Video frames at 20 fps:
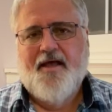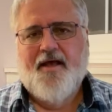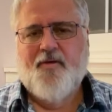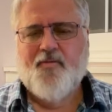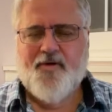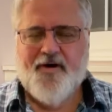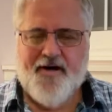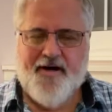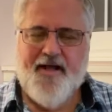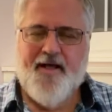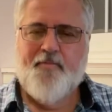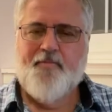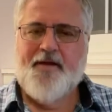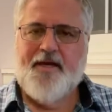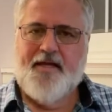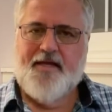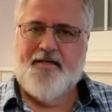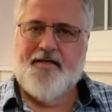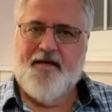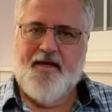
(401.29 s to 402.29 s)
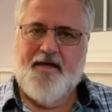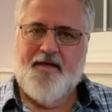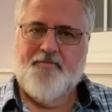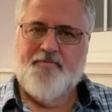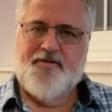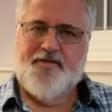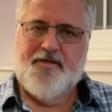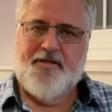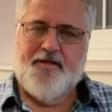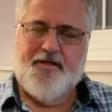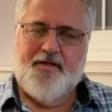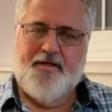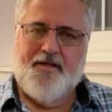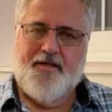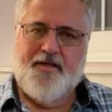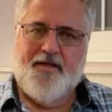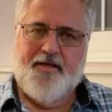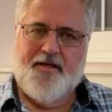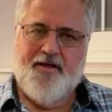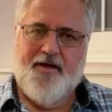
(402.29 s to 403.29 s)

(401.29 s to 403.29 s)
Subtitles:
I wonder how many times he